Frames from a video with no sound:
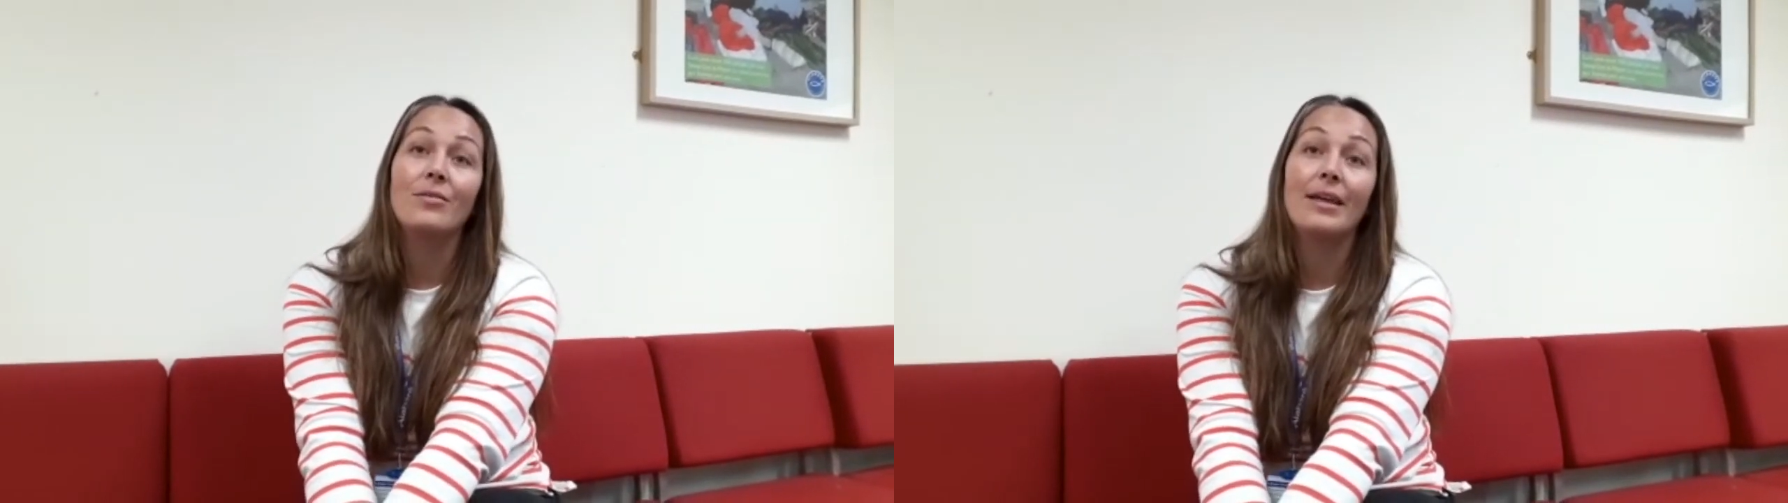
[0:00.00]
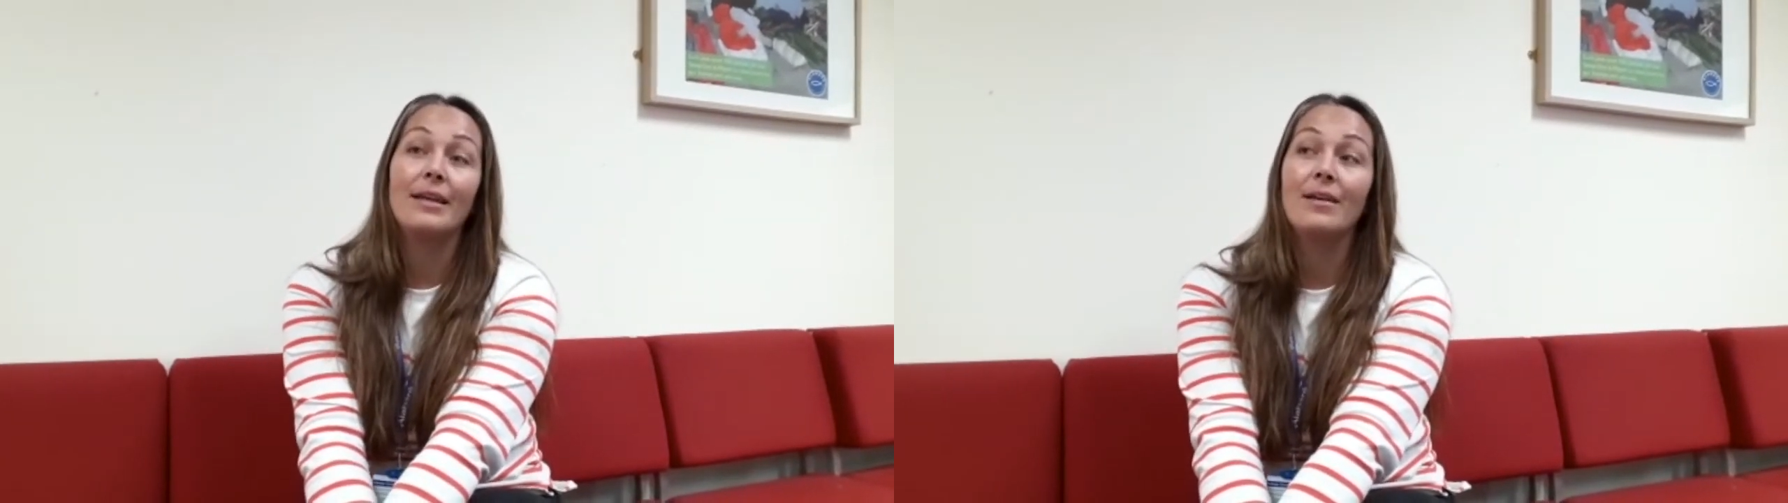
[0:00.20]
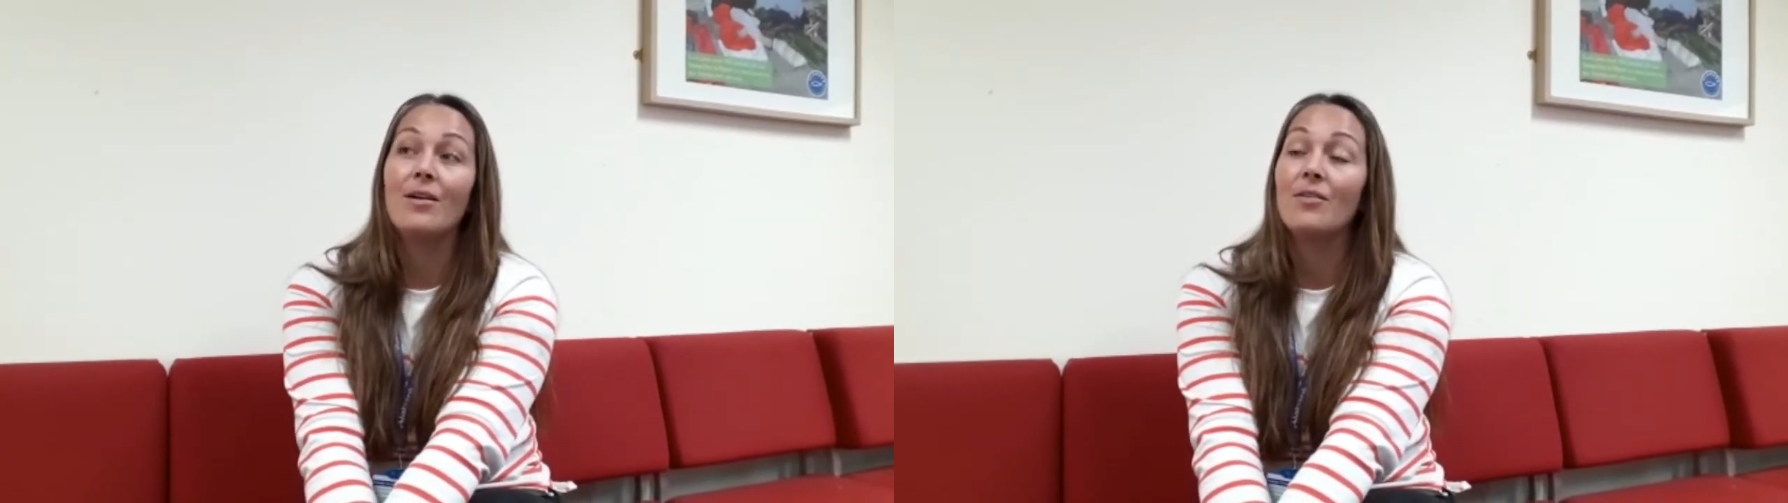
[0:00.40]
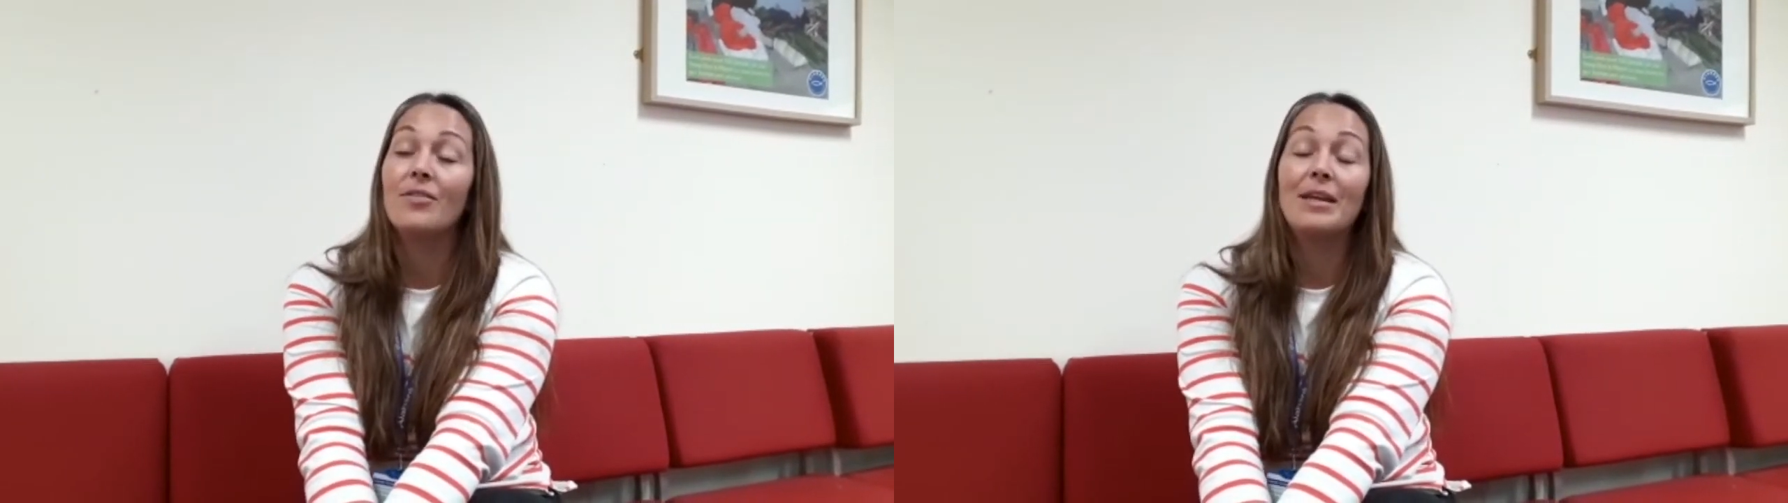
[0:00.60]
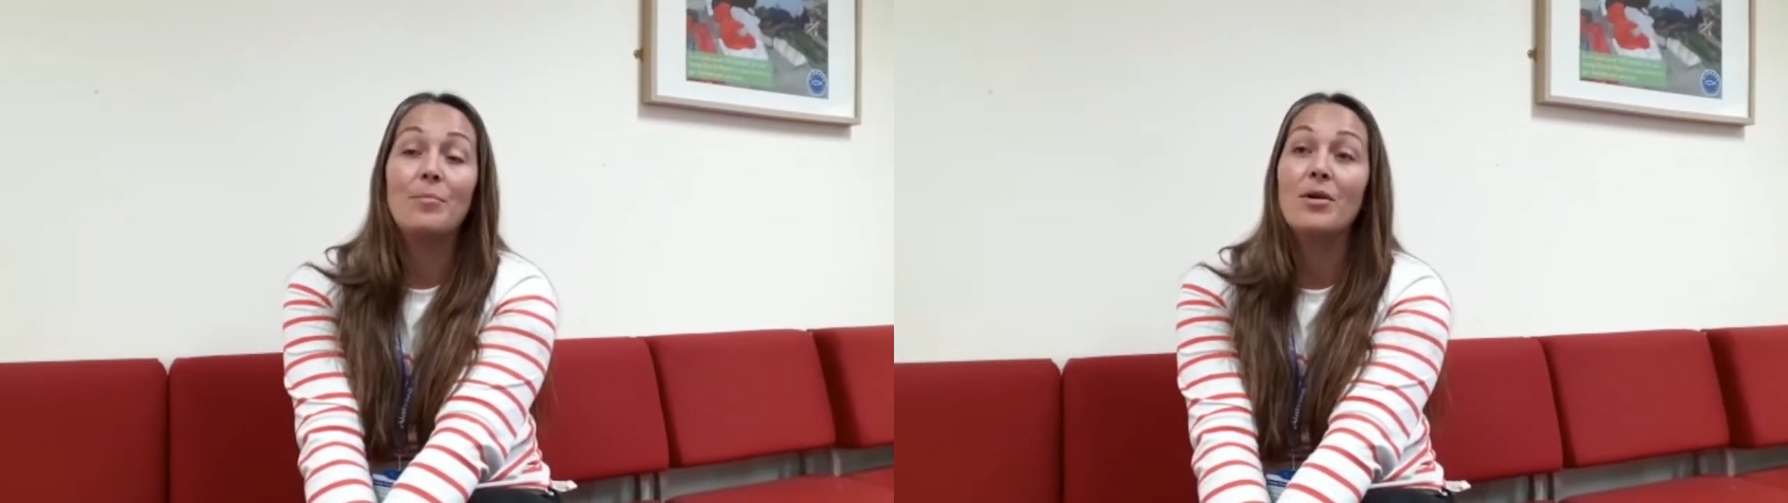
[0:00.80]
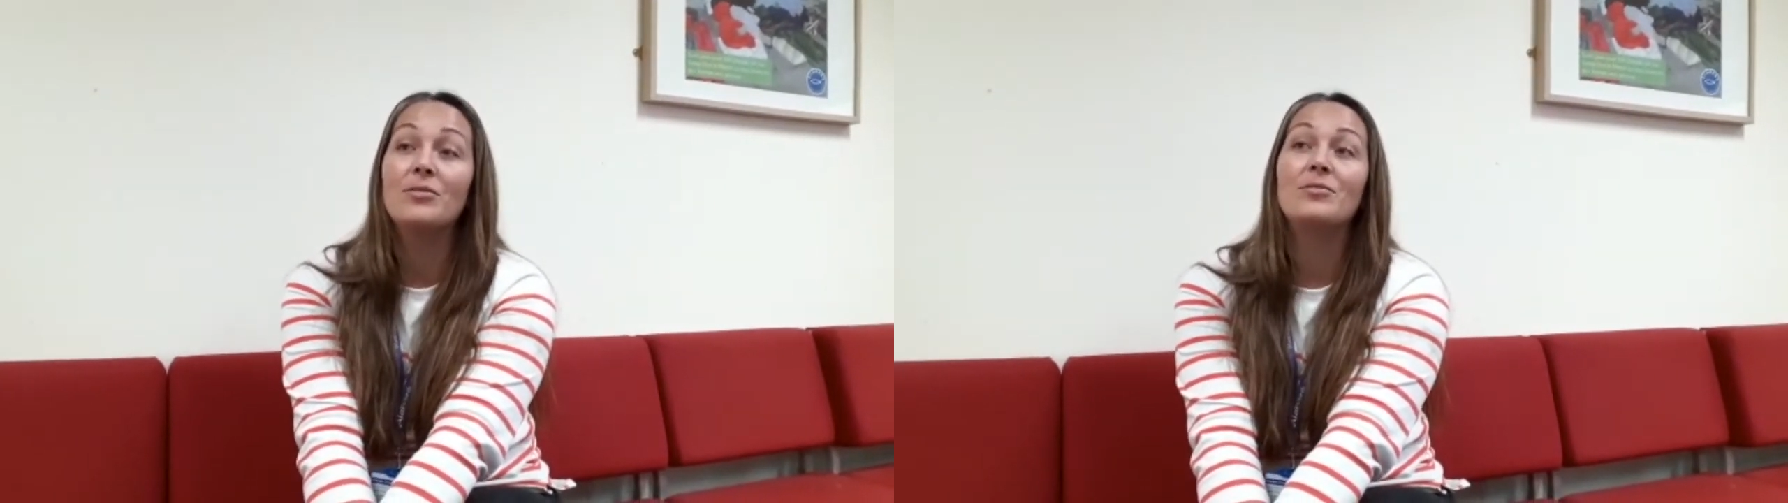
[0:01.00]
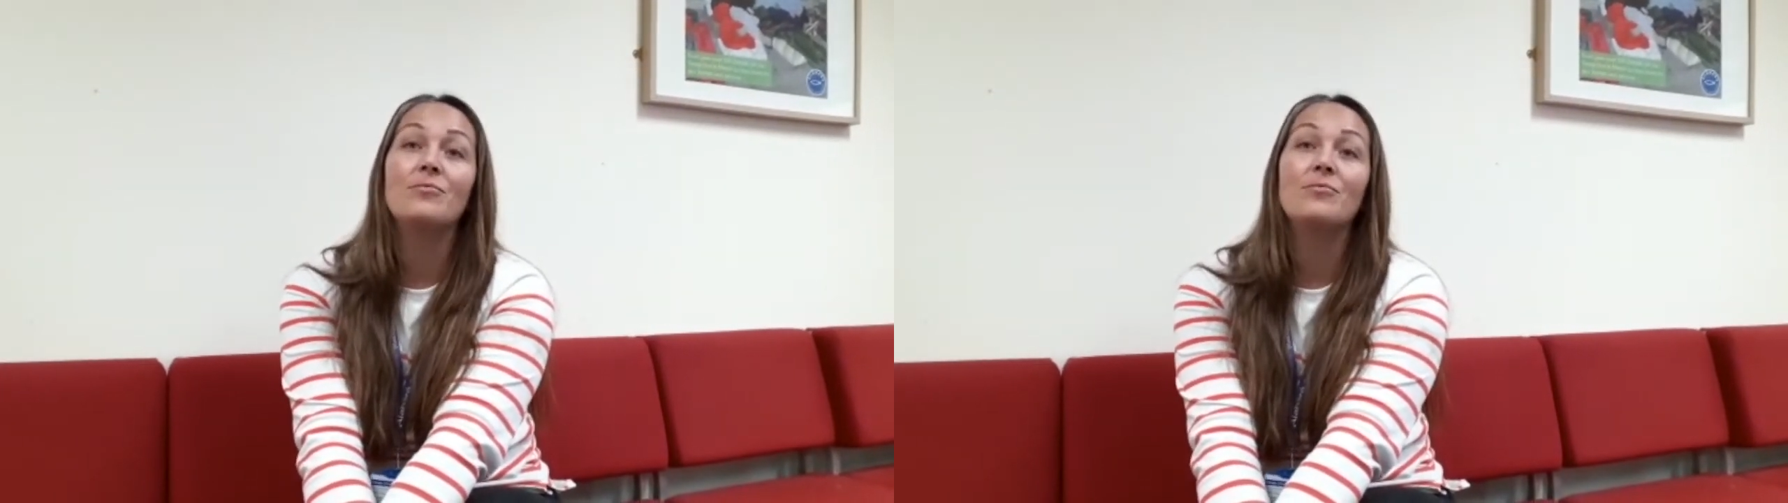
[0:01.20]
They are the most